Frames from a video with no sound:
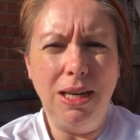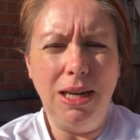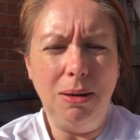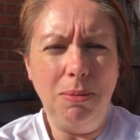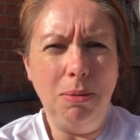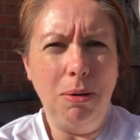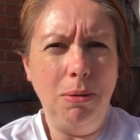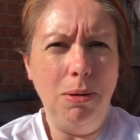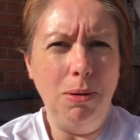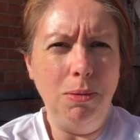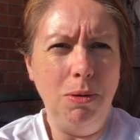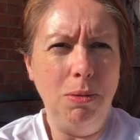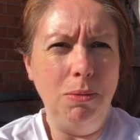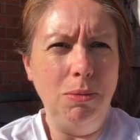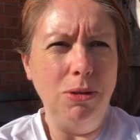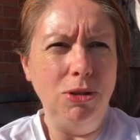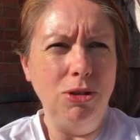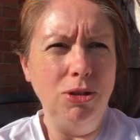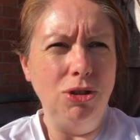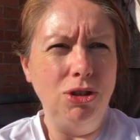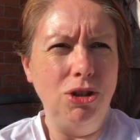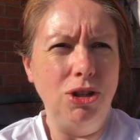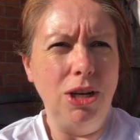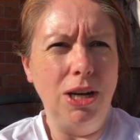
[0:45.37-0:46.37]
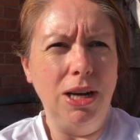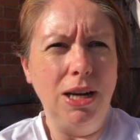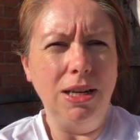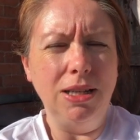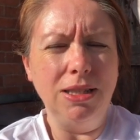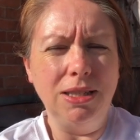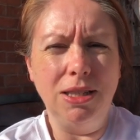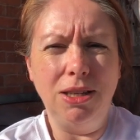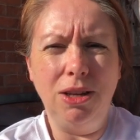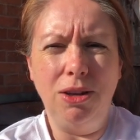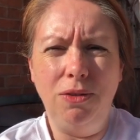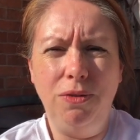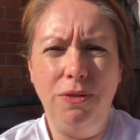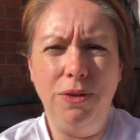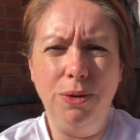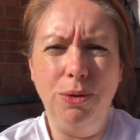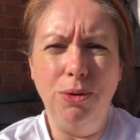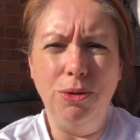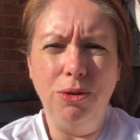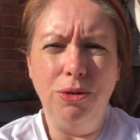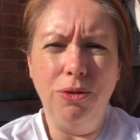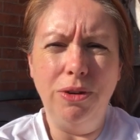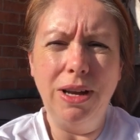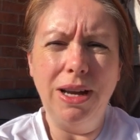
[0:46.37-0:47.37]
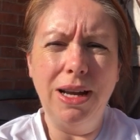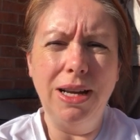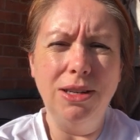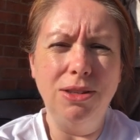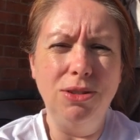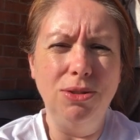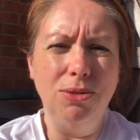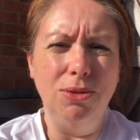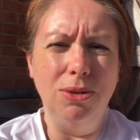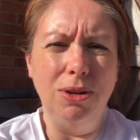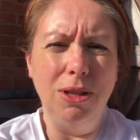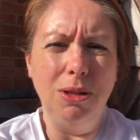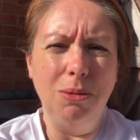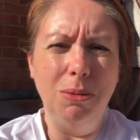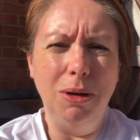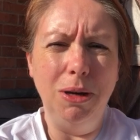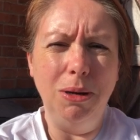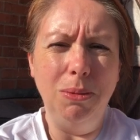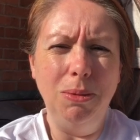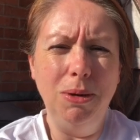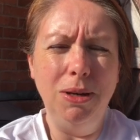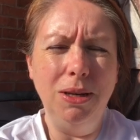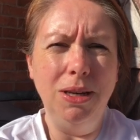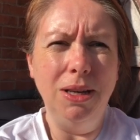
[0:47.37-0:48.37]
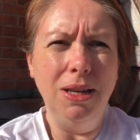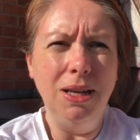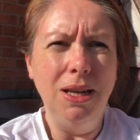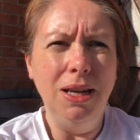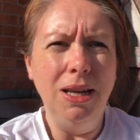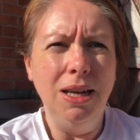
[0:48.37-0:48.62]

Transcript: It probably won't be just yet because I don't feel hungry at all at the moment.